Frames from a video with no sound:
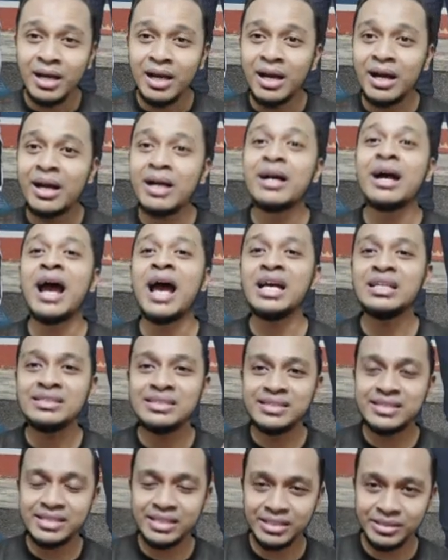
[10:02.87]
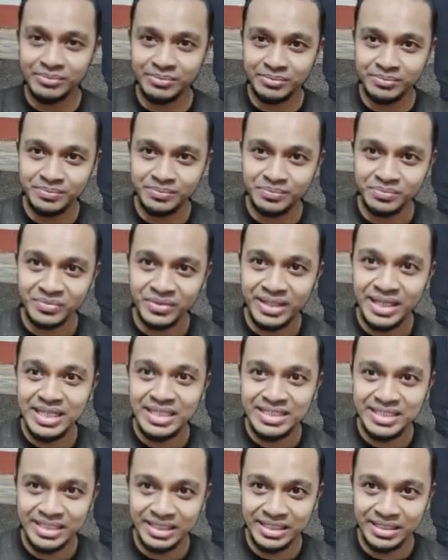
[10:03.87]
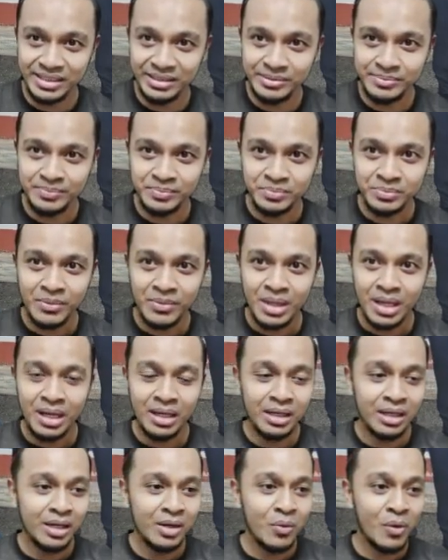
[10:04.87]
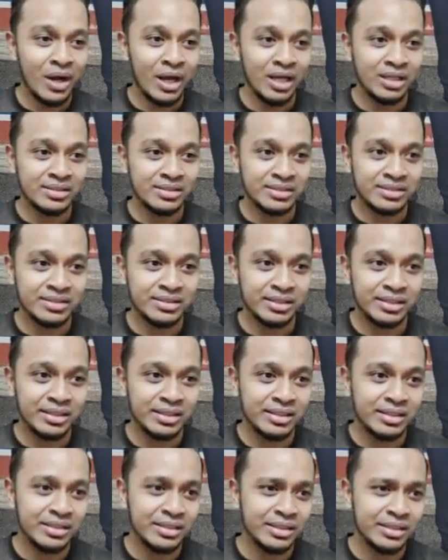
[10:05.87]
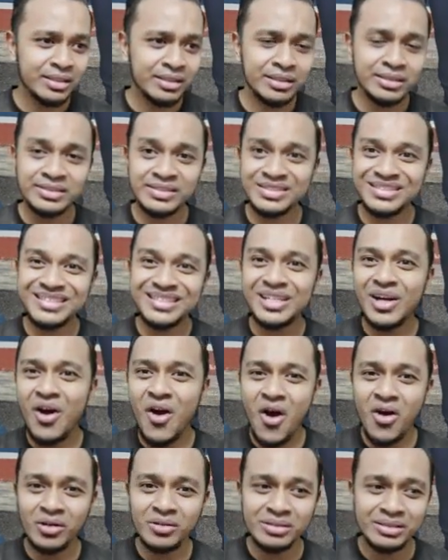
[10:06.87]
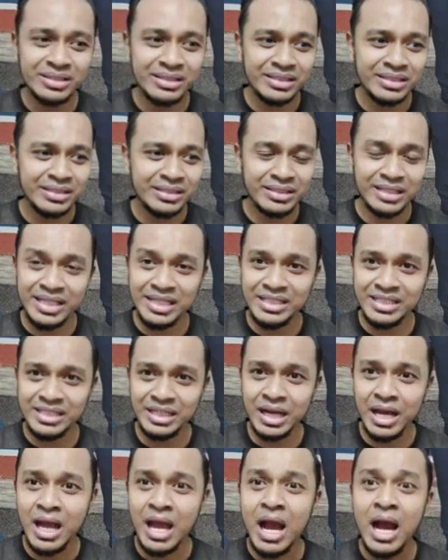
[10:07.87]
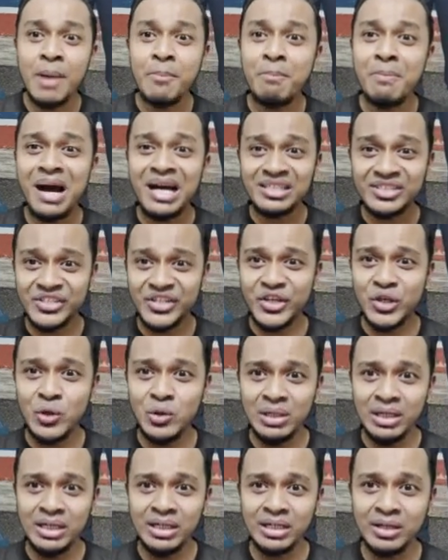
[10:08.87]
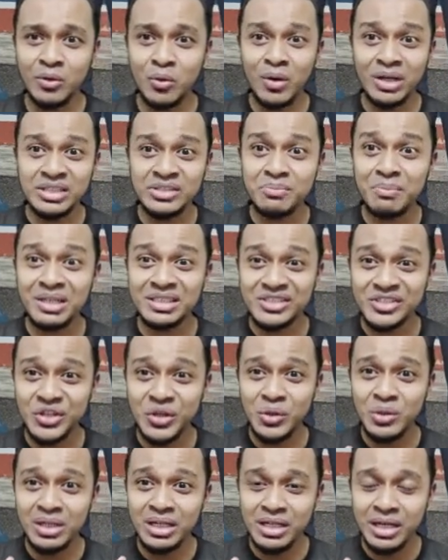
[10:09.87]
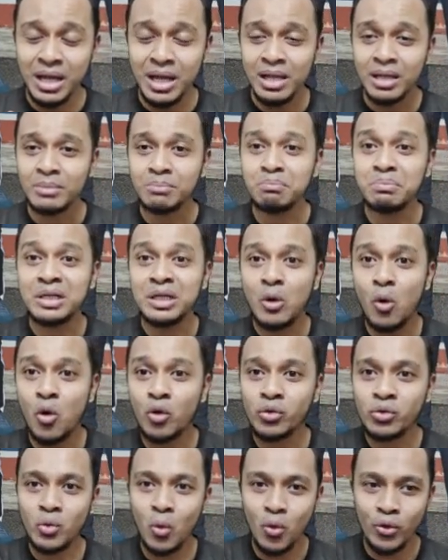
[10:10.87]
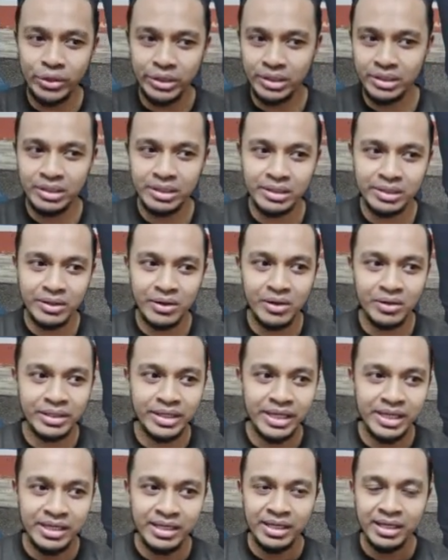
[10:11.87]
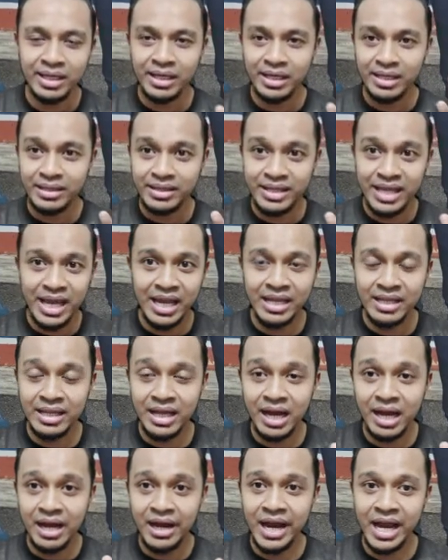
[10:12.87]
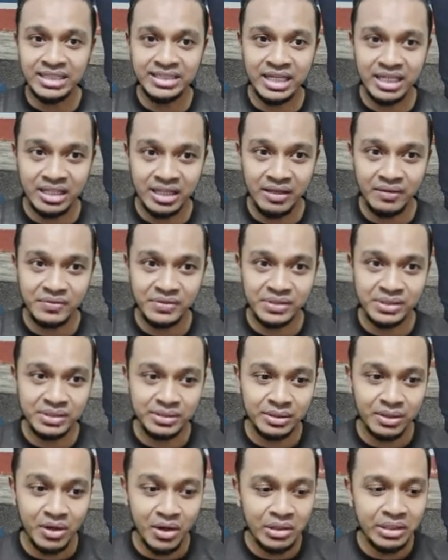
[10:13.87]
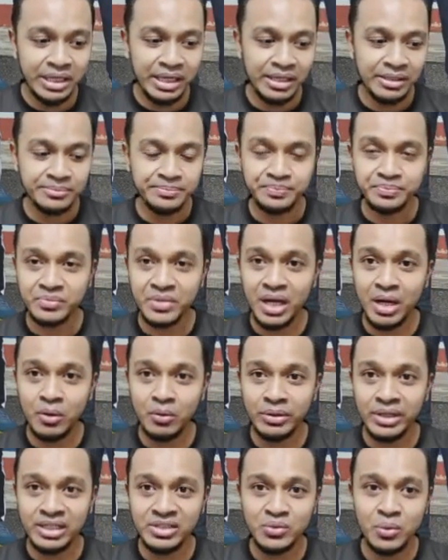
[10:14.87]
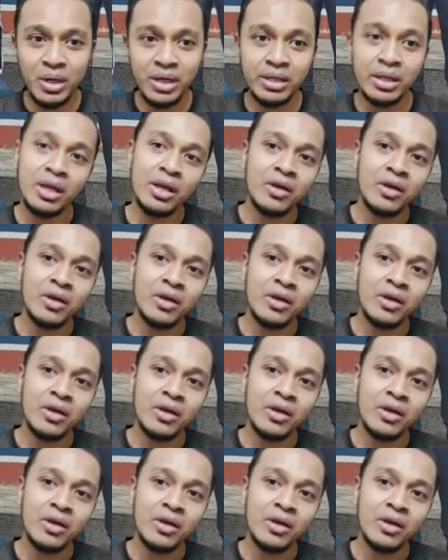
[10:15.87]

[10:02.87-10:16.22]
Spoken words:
A handsome teacher. What else? A strong teacher. A muscular. What is muscular? Berotot. Okay, that are adjectives. Okay, now next one.